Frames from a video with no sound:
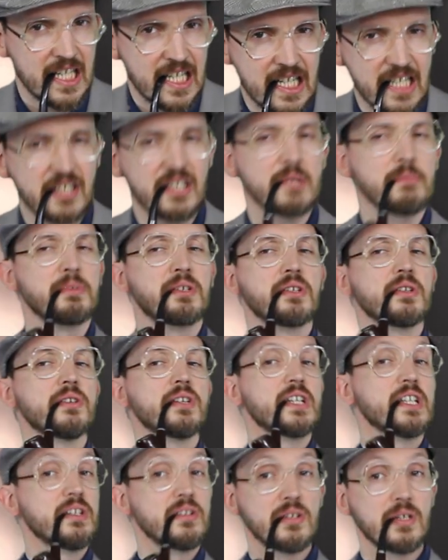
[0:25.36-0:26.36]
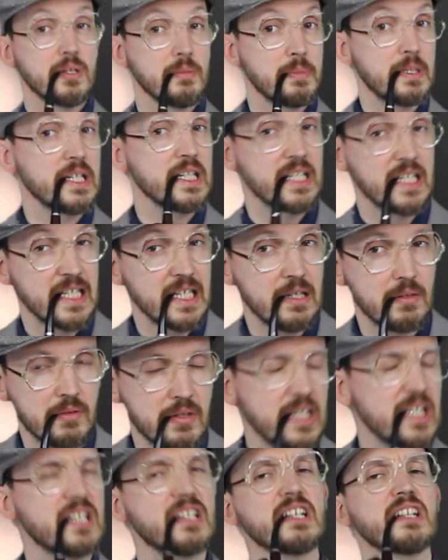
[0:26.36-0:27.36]
As I'm sure you know by now,
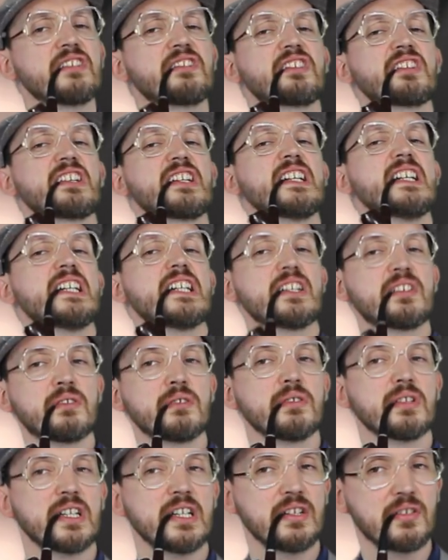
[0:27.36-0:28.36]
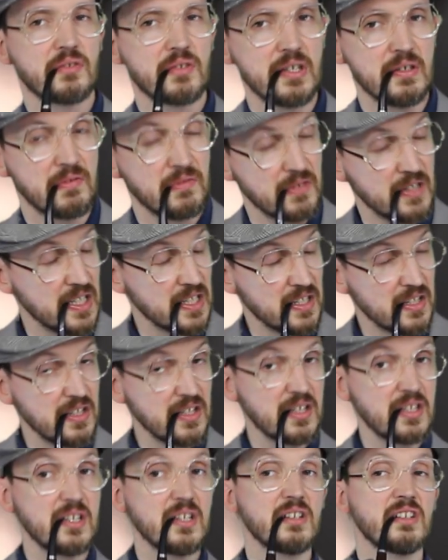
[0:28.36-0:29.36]
we're here to slice through the history of Friday
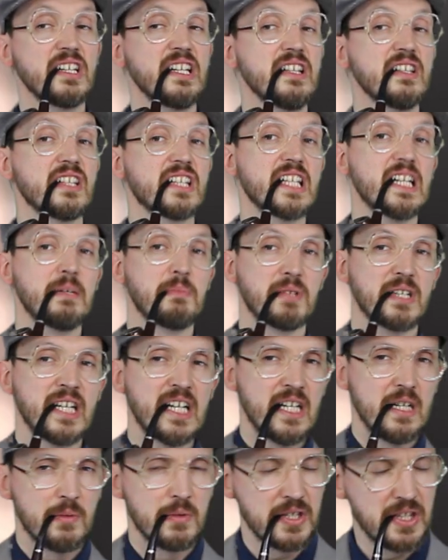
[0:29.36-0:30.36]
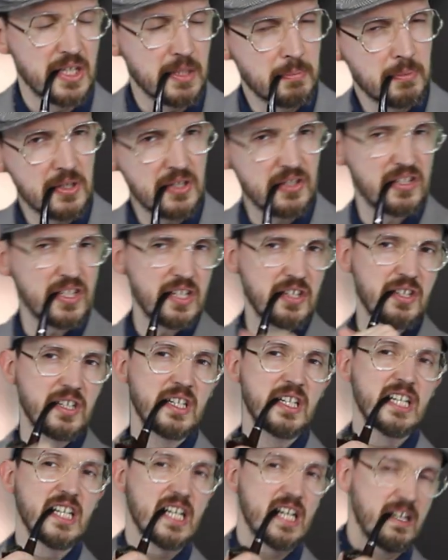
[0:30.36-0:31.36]
the 13th games with the
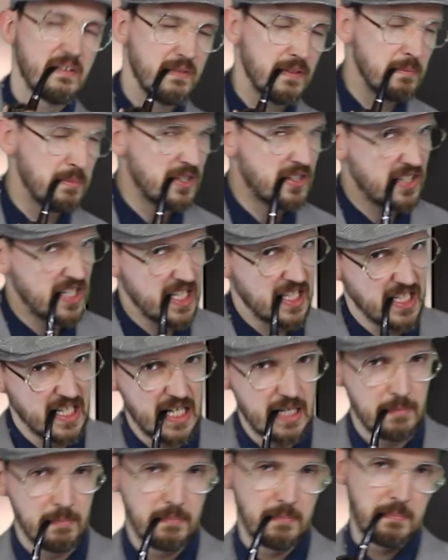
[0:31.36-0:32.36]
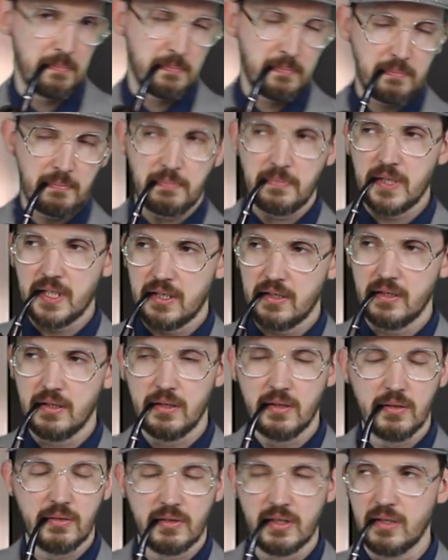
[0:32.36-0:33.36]
precision of a machete
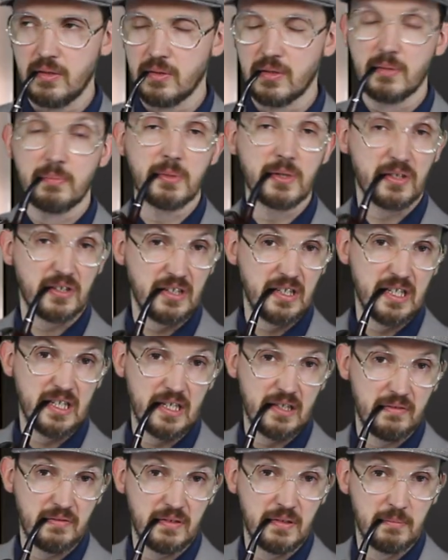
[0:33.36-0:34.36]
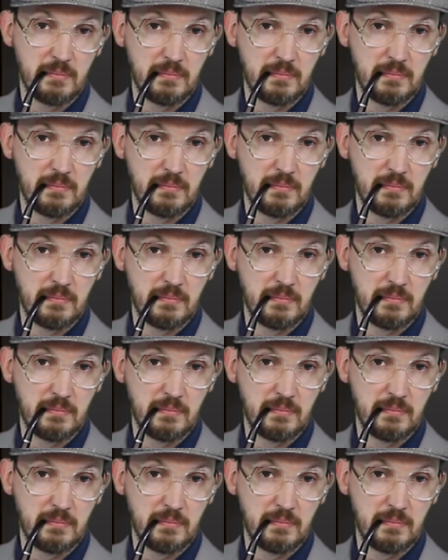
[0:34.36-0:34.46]
or a butter knife.